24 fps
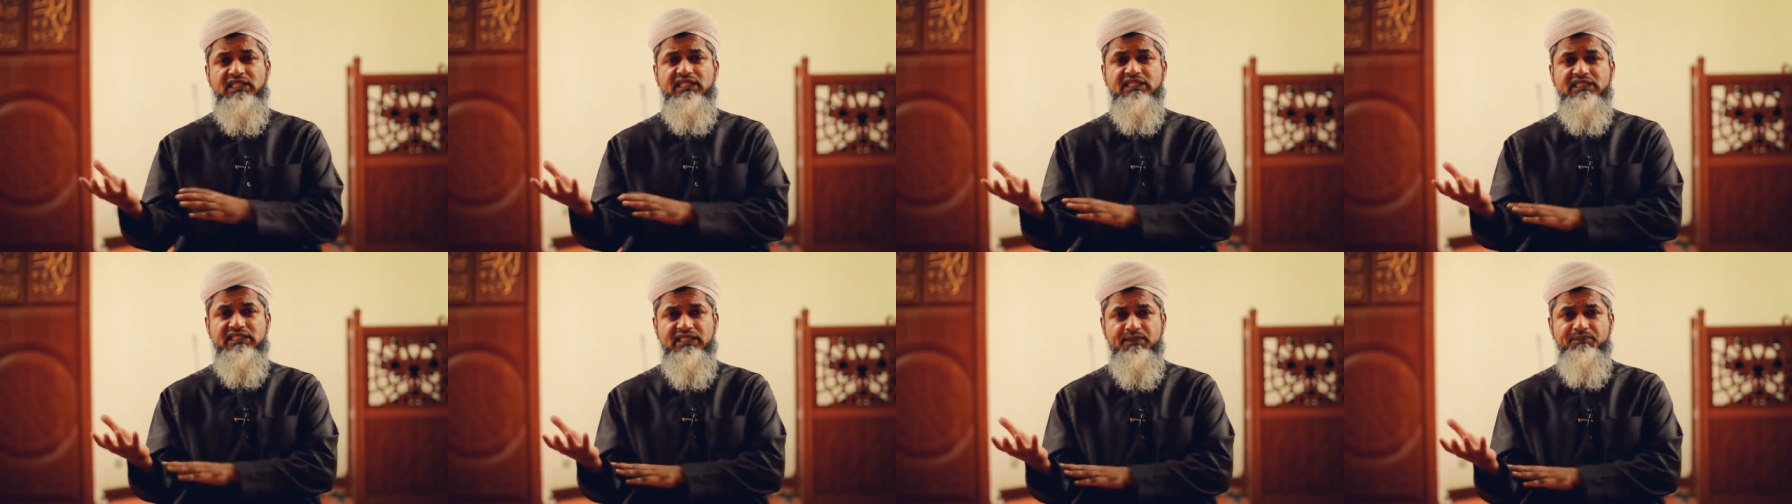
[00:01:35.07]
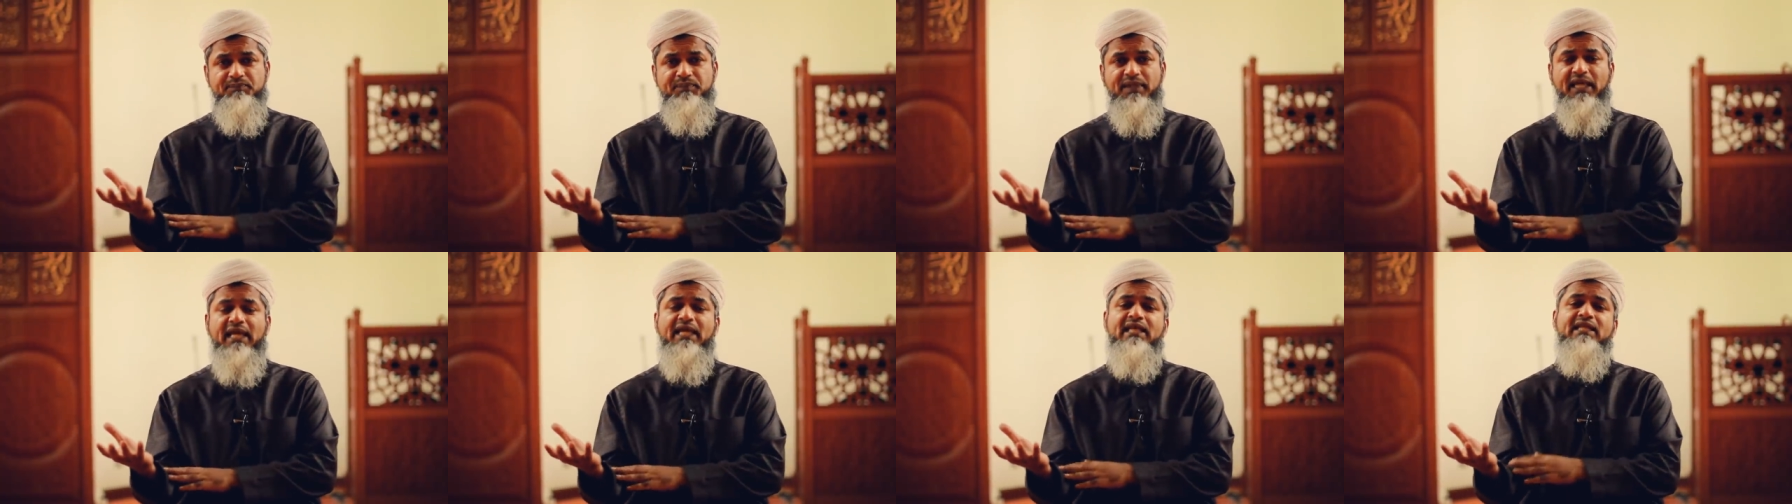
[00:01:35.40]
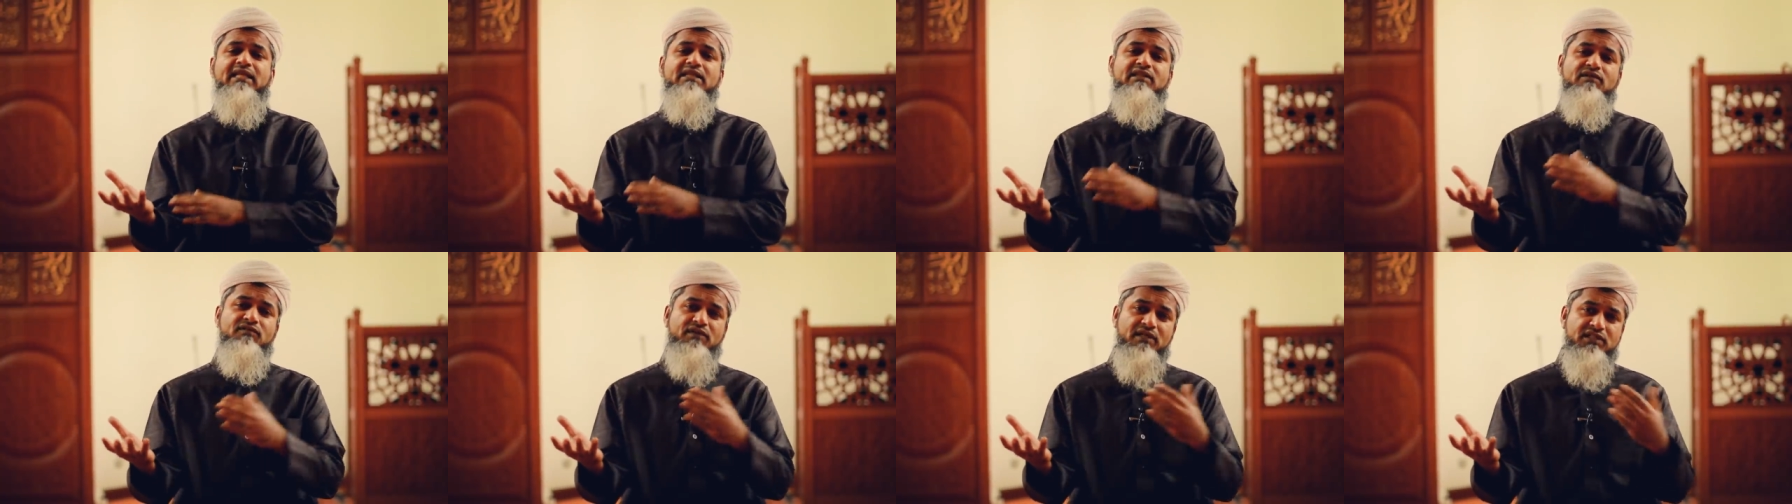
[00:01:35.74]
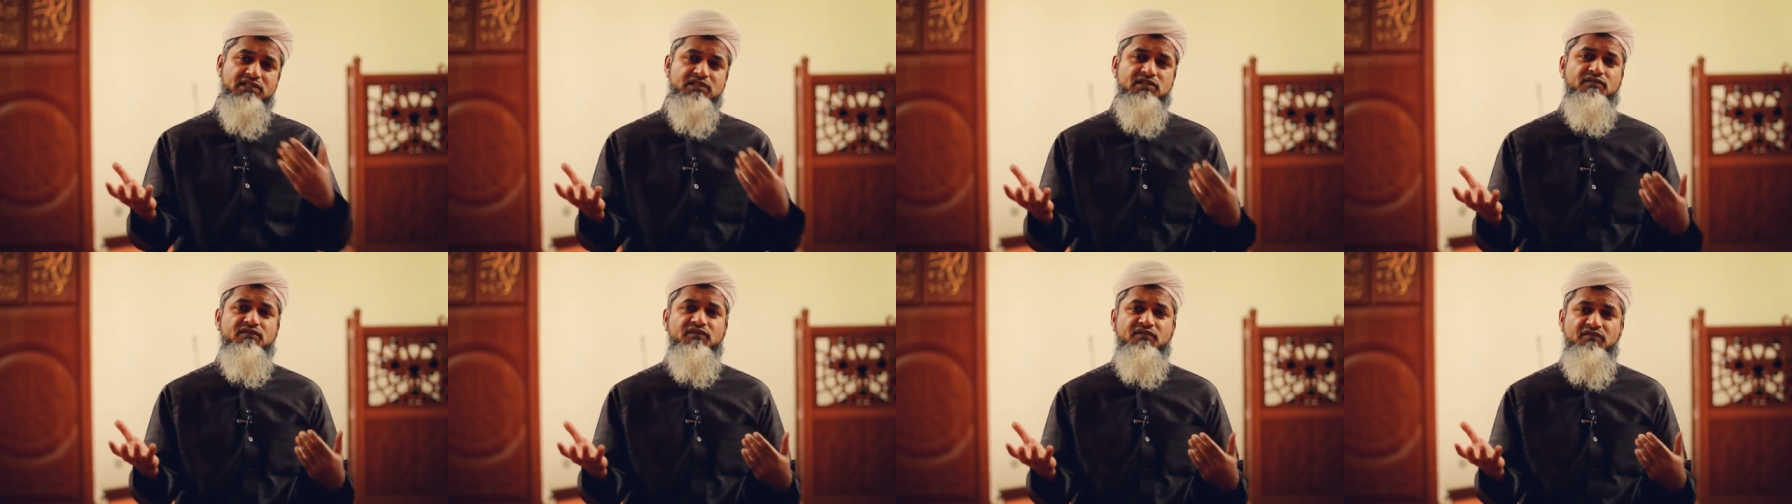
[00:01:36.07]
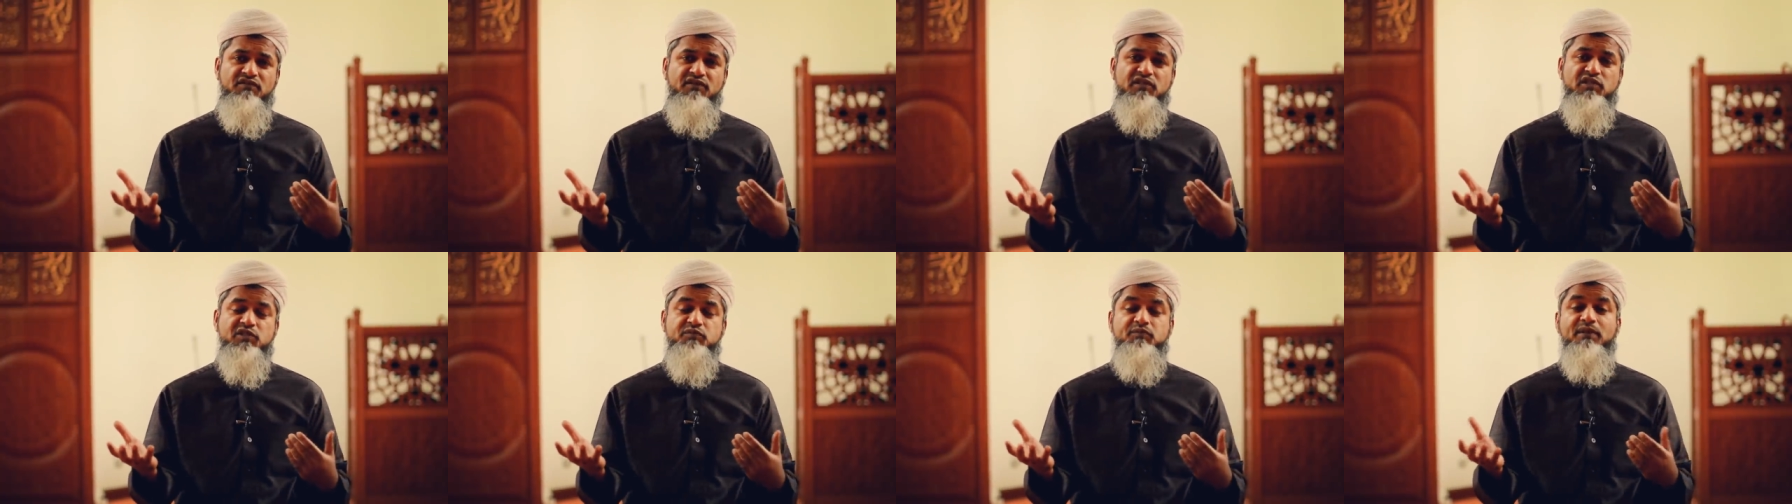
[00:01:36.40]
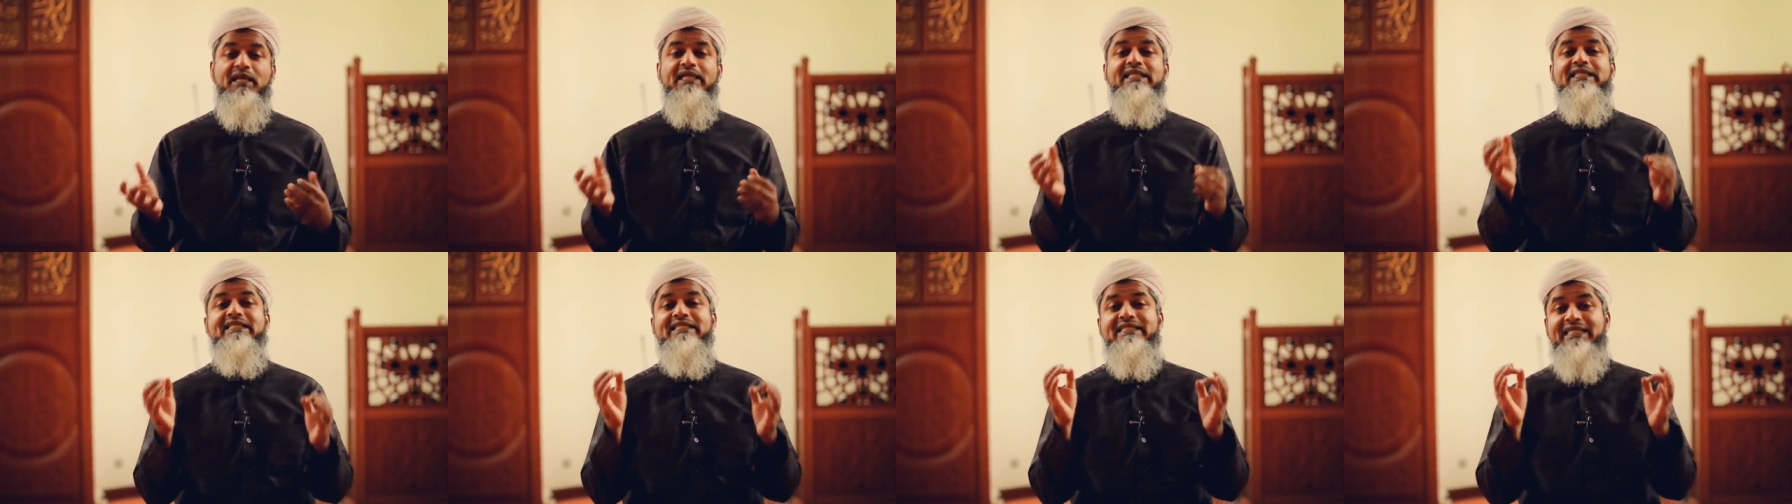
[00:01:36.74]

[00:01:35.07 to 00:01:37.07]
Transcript: is in pain and the rest of it feels pain?